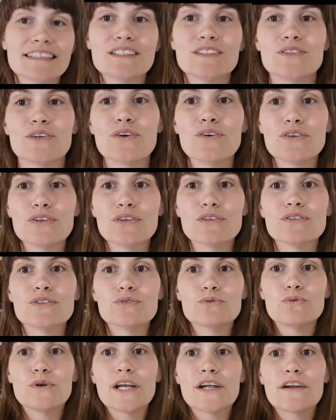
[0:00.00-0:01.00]
There's no
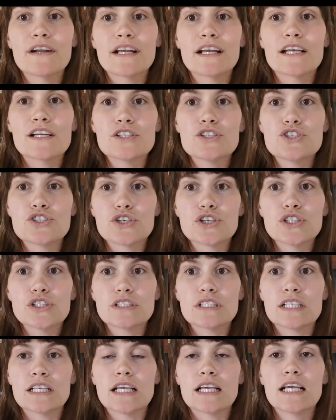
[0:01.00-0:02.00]
use wearing a
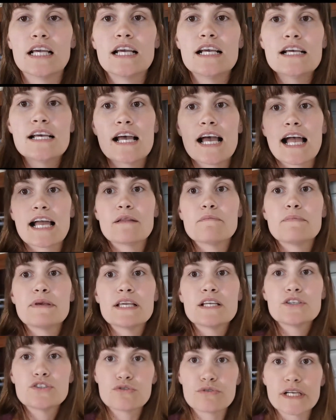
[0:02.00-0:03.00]
jersey and
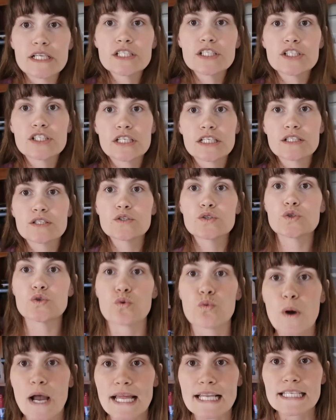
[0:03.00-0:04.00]
being drenched in
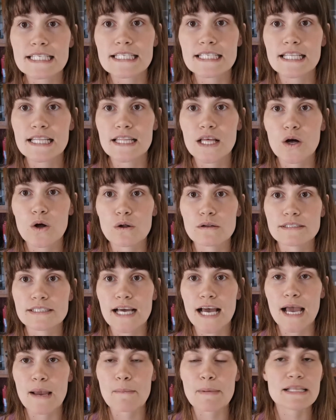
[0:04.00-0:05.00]
sweat the whole
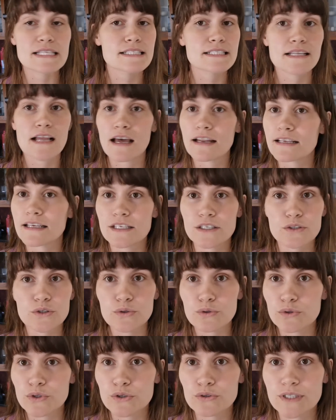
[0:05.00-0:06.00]
time. It's not gonna
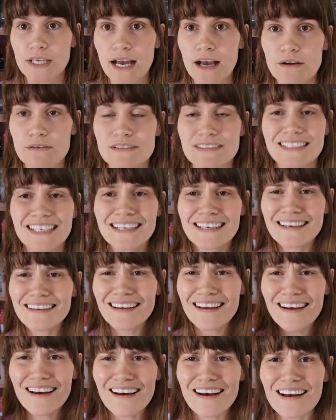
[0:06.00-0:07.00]
cool you down. Take
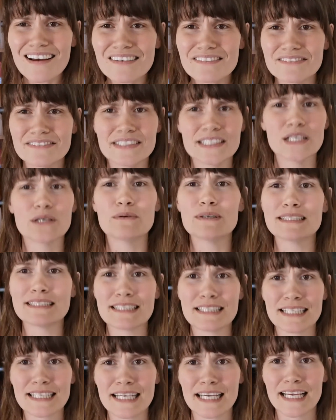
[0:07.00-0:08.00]
it off, no
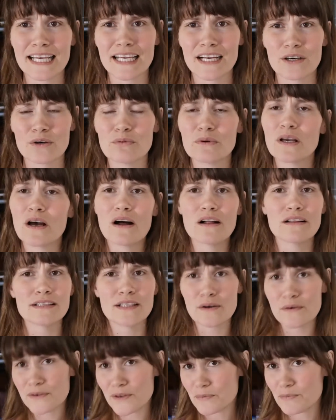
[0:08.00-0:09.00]
one's gonna care. We all
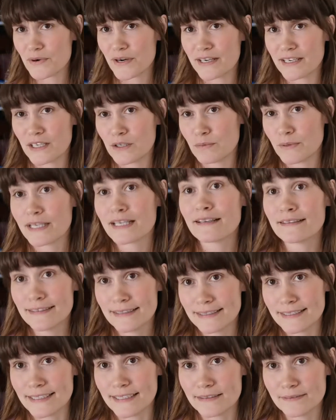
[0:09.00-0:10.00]
know you're pregnant, we
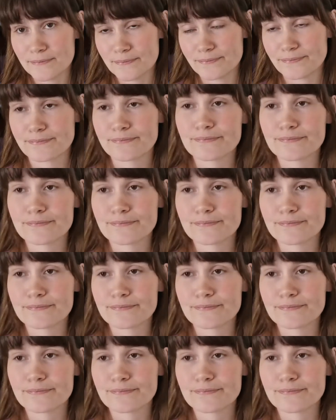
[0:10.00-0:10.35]
can see.